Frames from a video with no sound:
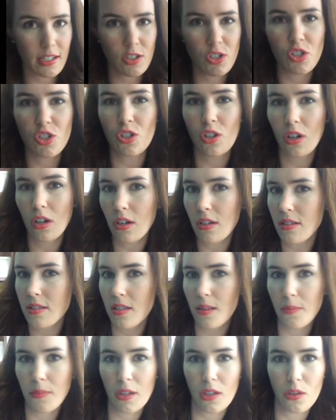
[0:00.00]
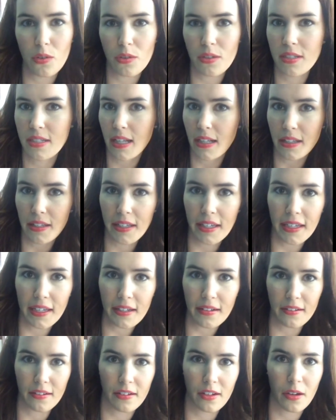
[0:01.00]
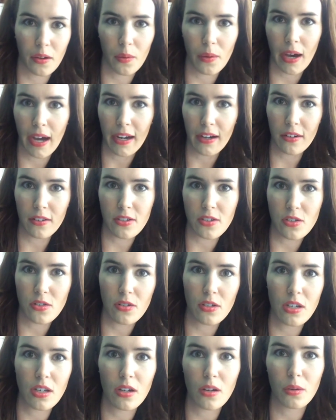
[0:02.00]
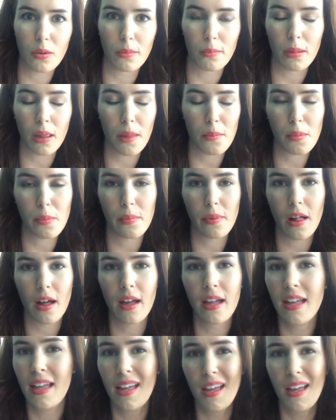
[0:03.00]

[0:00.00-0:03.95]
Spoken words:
And sure, it's something you could delegate and go hire a studio or blah, blah, blah.